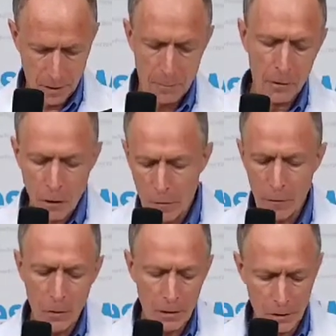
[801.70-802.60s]
But no
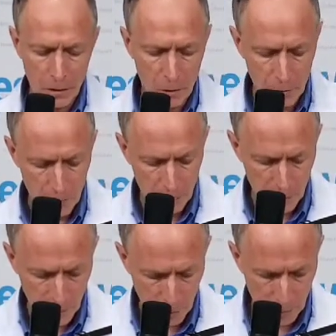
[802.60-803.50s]
food until
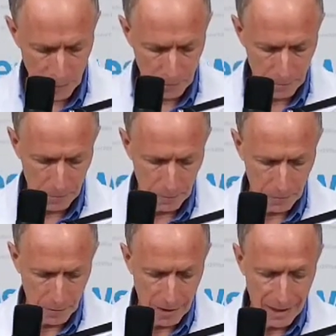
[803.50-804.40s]
noon.
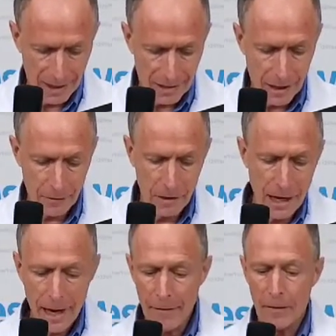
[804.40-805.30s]
Now, if you
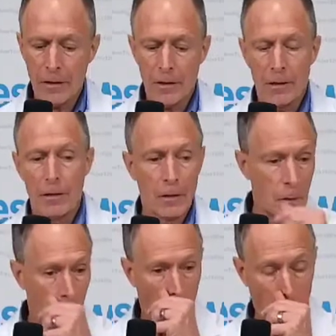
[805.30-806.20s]
have
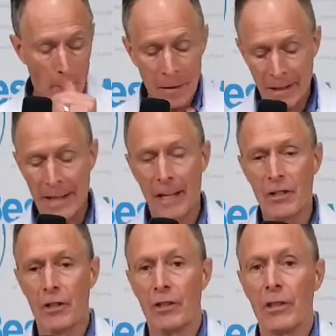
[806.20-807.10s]

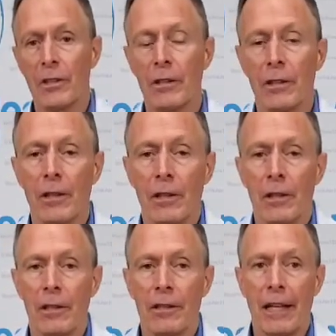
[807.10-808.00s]
medications
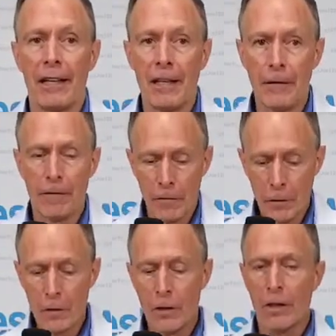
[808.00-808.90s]
that need
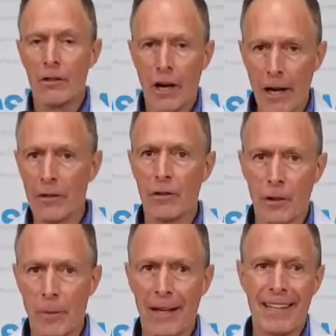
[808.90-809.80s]
food, talk to us
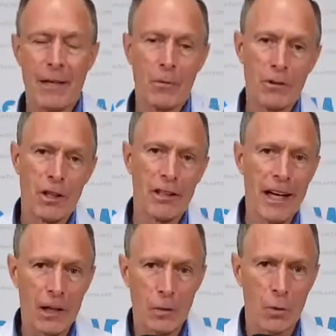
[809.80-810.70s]
about that and we'll tell you
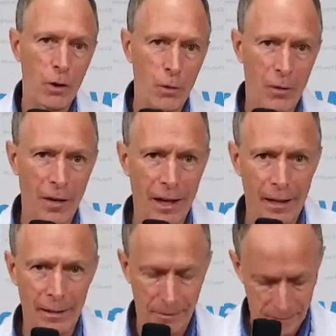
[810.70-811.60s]
how to work with that.